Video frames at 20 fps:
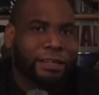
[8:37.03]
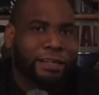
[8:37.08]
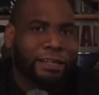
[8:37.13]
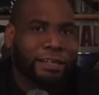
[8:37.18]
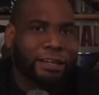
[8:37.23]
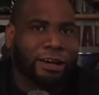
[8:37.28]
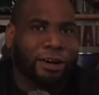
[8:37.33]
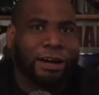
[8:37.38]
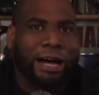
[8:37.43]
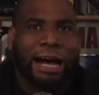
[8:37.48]
You
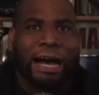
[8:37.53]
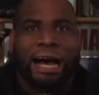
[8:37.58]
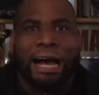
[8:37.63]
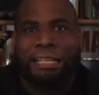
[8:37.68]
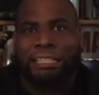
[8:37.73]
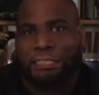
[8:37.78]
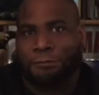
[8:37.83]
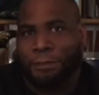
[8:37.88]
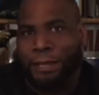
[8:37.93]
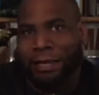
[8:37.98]
know, I
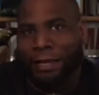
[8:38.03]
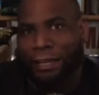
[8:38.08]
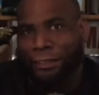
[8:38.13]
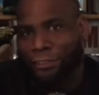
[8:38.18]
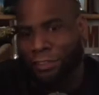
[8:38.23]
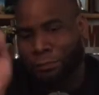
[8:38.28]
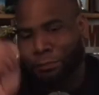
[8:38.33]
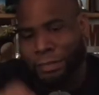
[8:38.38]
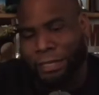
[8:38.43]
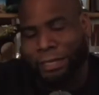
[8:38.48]
just paint a
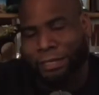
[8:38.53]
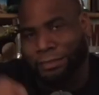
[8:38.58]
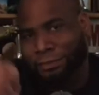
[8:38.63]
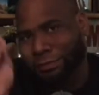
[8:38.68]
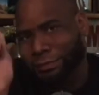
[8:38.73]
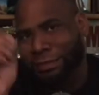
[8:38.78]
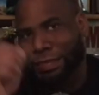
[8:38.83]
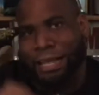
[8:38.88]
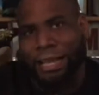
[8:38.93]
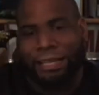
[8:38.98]
little bit,
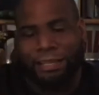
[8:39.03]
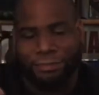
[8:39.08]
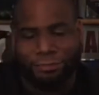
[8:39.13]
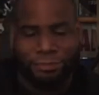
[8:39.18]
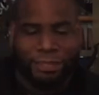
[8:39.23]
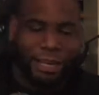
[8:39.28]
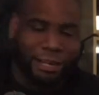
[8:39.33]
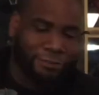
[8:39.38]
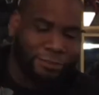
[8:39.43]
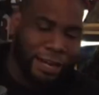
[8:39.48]
like
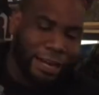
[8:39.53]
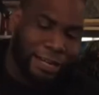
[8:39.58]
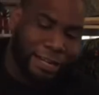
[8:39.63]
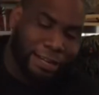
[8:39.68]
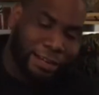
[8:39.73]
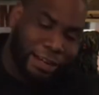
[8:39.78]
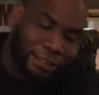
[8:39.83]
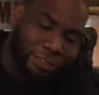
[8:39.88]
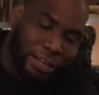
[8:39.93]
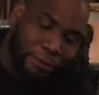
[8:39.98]
right
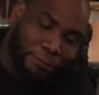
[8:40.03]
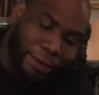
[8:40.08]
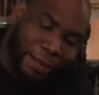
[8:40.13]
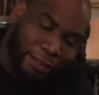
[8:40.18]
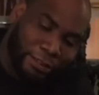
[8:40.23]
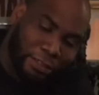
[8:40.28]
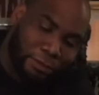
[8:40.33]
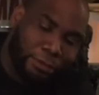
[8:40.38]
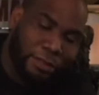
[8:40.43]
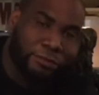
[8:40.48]
here. I tried to
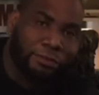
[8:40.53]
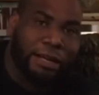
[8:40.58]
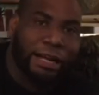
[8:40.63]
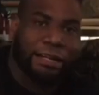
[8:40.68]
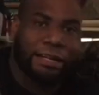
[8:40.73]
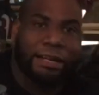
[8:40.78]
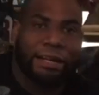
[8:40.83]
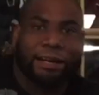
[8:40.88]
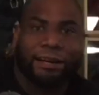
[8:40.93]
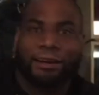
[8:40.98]
paint a little bit
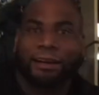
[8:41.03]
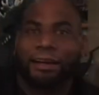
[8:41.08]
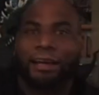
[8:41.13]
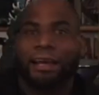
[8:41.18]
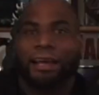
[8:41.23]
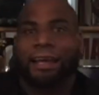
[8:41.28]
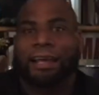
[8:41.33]
right there.